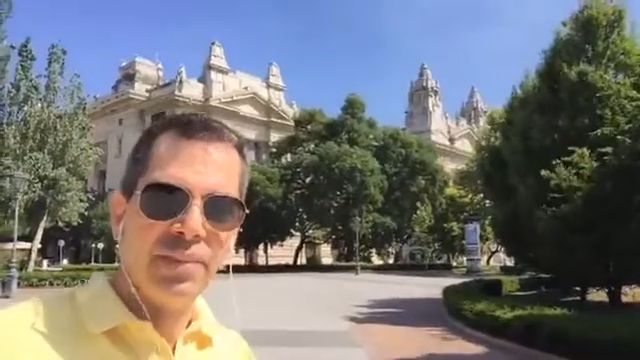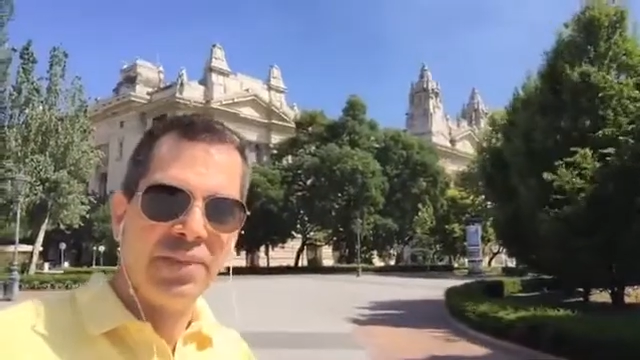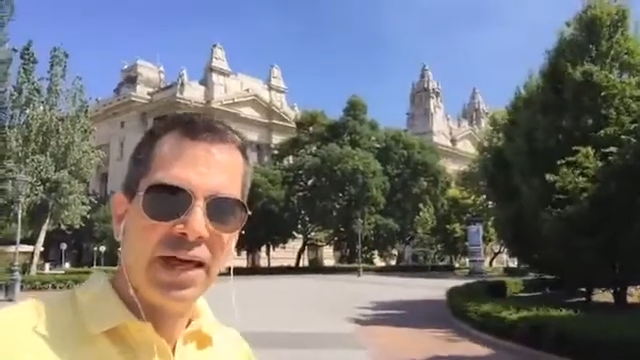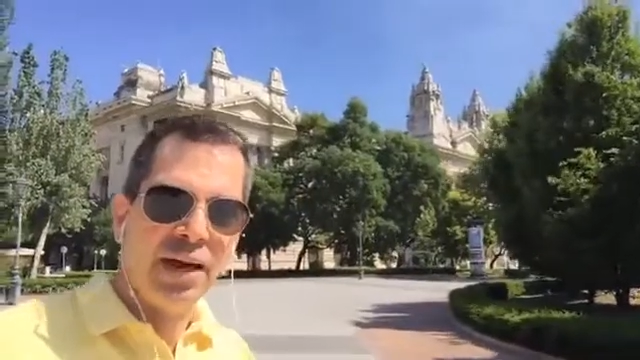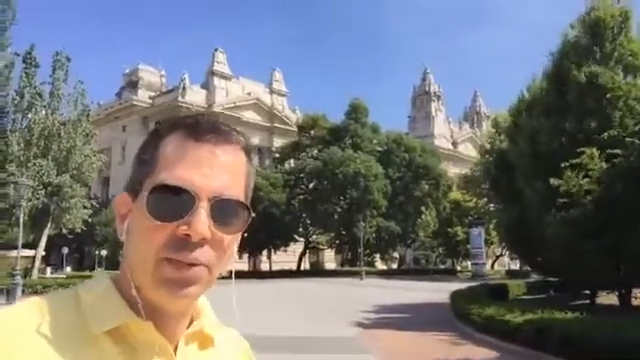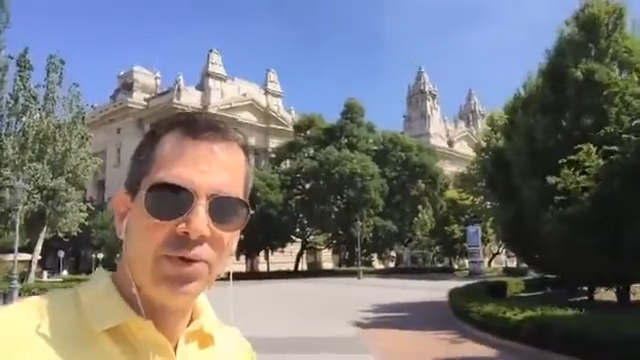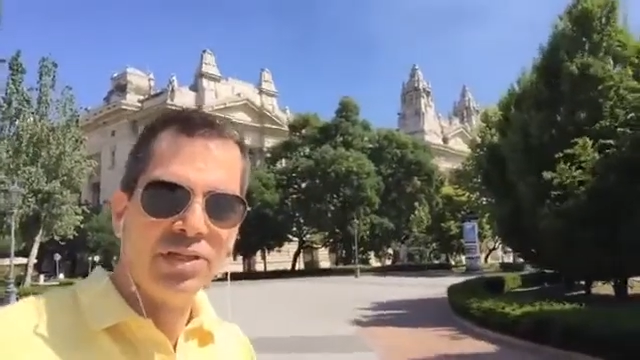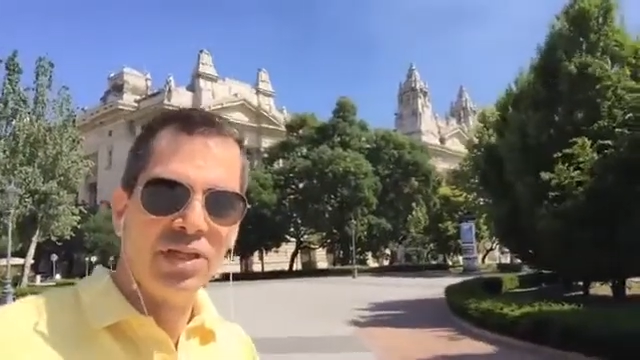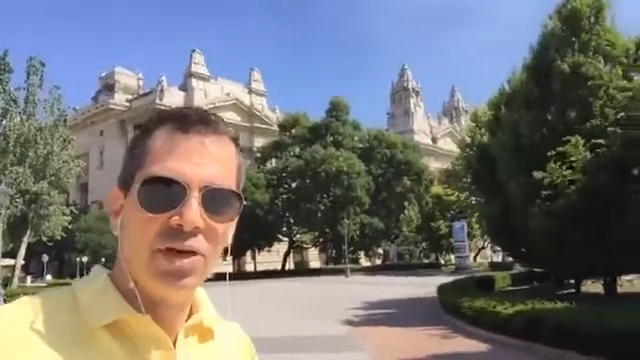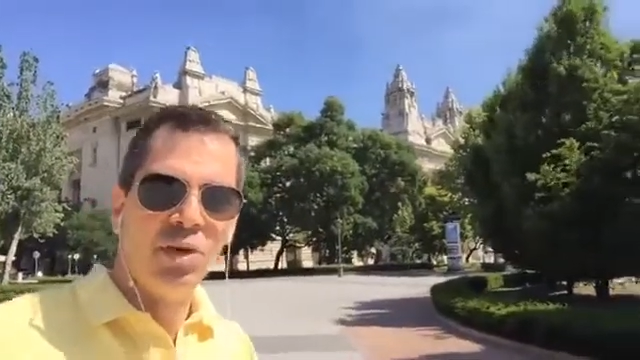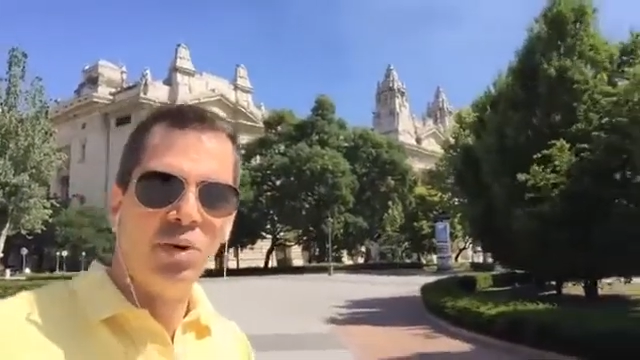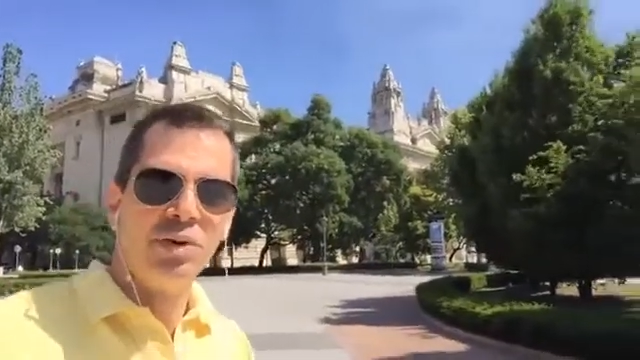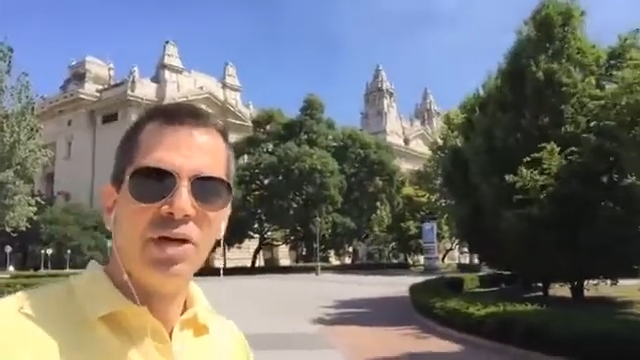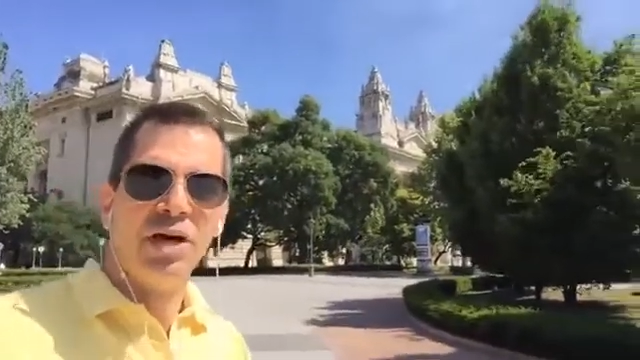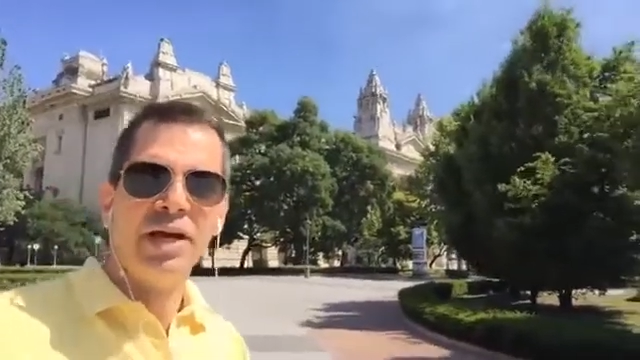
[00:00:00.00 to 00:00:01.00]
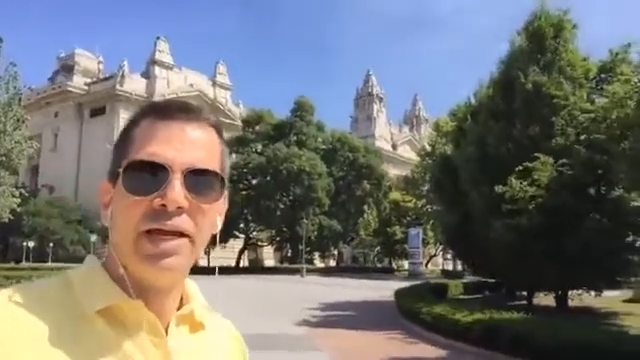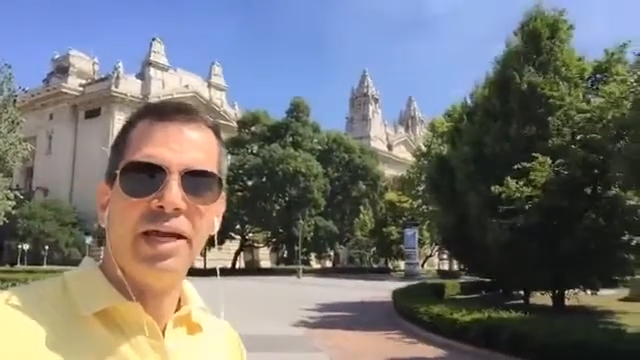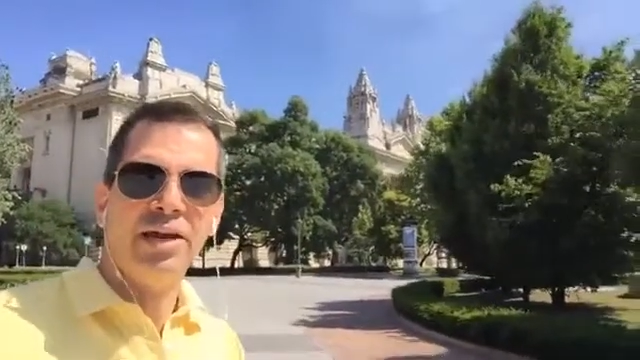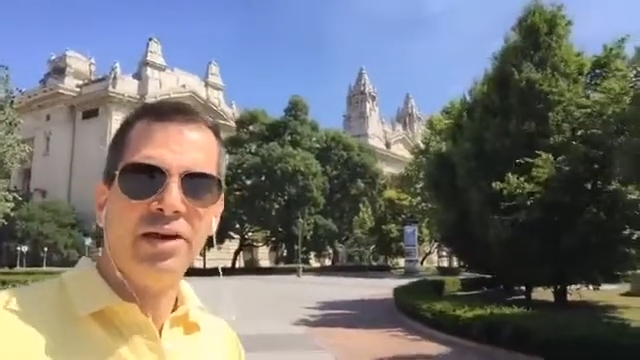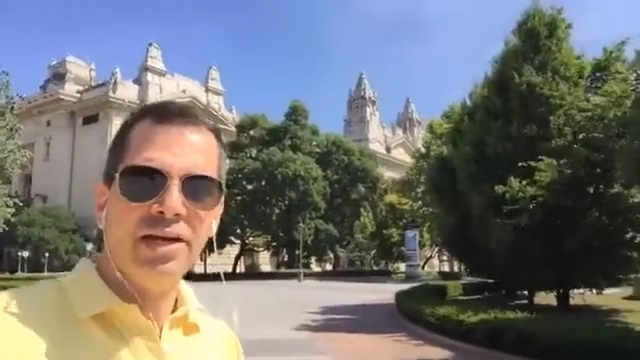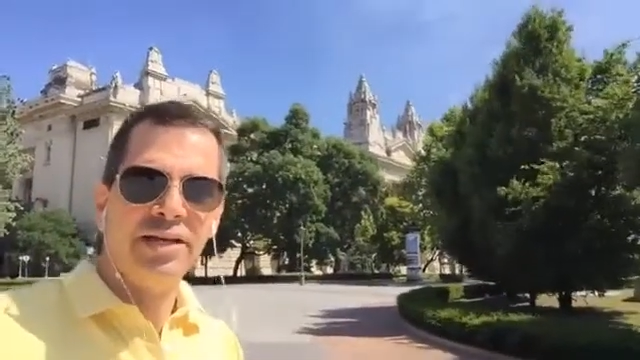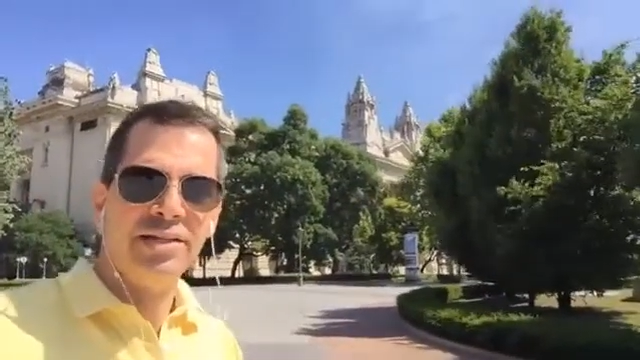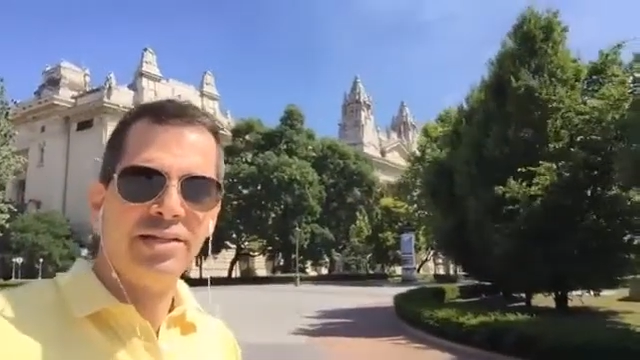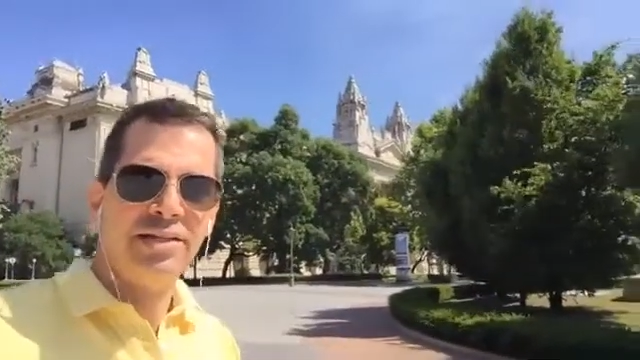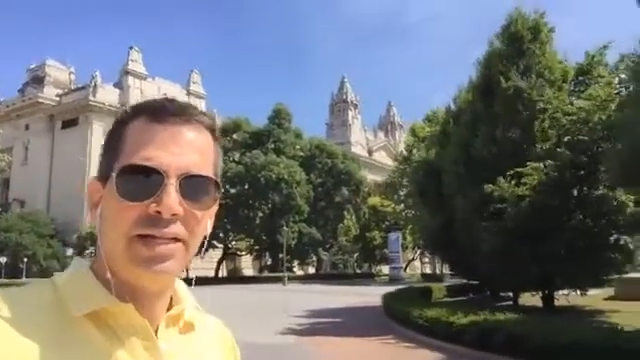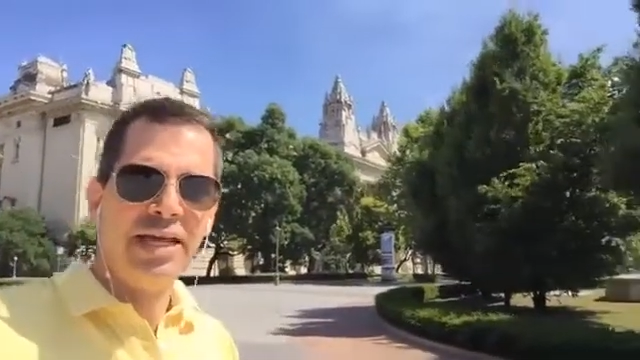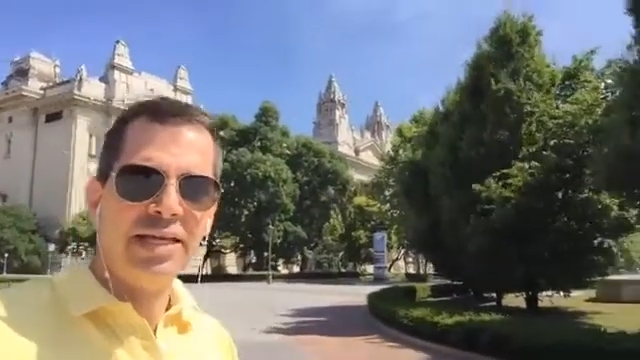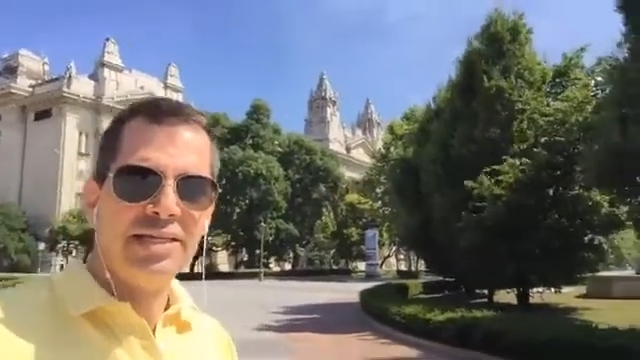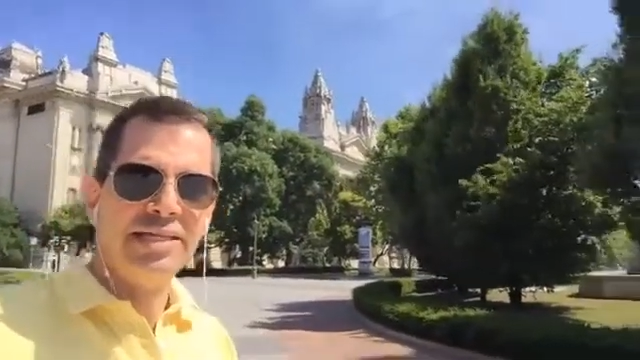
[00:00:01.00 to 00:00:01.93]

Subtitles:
That was the old Hungarian state